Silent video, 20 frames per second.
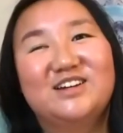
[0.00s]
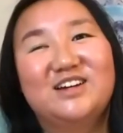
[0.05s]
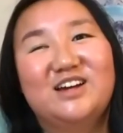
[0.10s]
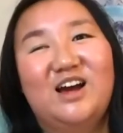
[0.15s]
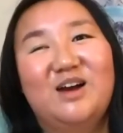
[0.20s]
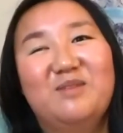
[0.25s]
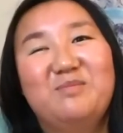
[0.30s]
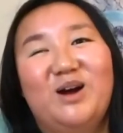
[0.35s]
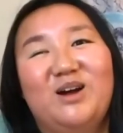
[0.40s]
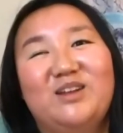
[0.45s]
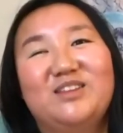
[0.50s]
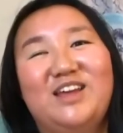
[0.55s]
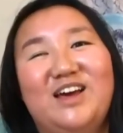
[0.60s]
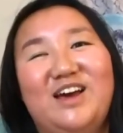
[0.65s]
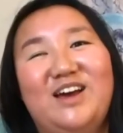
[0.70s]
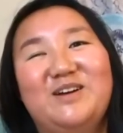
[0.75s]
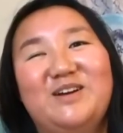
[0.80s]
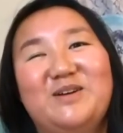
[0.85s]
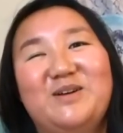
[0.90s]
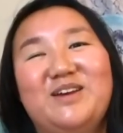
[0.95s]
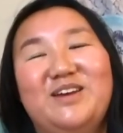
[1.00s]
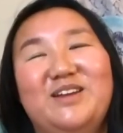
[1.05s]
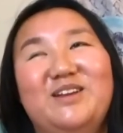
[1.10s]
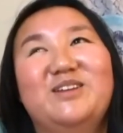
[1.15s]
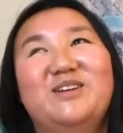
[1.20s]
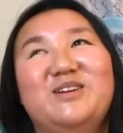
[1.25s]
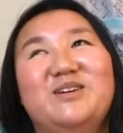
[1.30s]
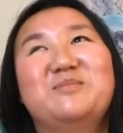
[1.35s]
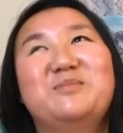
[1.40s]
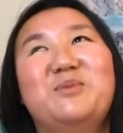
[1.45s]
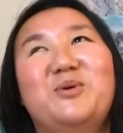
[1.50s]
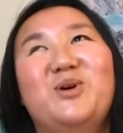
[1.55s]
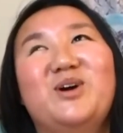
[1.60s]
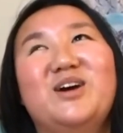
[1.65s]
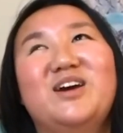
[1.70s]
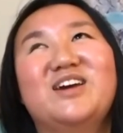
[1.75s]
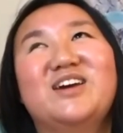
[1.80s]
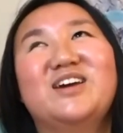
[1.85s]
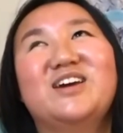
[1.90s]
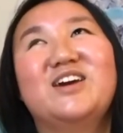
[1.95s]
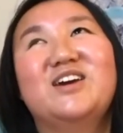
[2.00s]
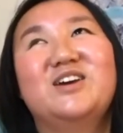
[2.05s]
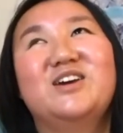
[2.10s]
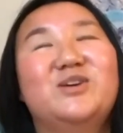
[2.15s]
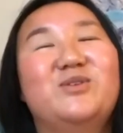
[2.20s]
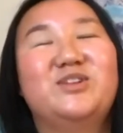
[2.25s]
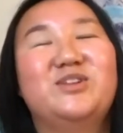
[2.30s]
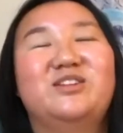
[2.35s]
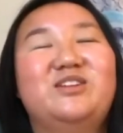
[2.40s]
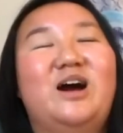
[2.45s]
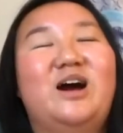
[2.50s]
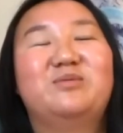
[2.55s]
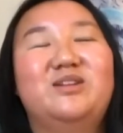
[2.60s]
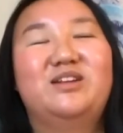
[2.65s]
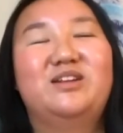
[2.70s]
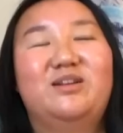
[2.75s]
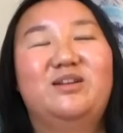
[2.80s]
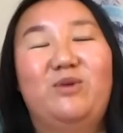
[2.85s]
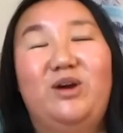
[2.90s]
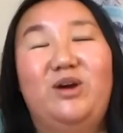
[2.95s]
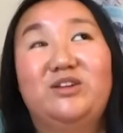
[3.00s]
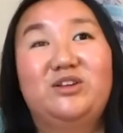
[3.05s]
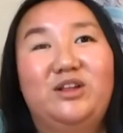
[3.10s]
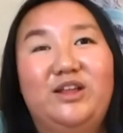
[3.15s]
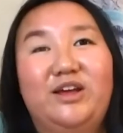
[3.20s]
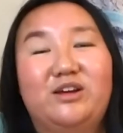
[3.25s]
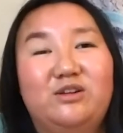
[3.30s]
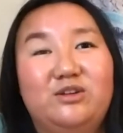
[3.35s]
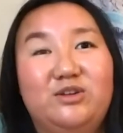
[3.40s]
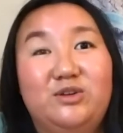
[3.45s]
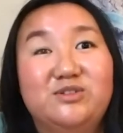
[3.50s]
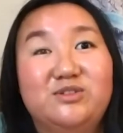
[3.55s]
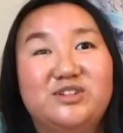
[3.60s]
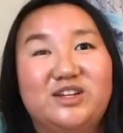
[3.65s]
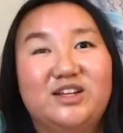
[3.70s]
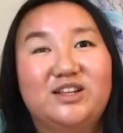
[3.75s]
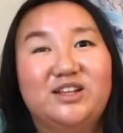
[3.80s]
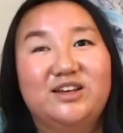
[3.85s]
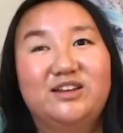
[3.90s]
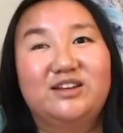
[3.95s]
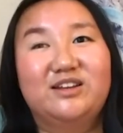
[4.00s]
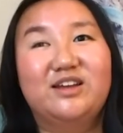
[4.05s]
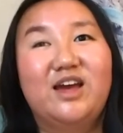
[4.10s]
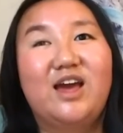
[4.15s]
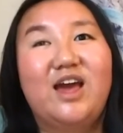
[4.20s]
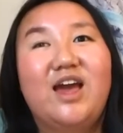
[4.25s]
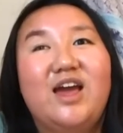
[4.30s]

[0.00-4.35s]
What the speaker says: about that Indian boy who was adopted and went to like New Zealand.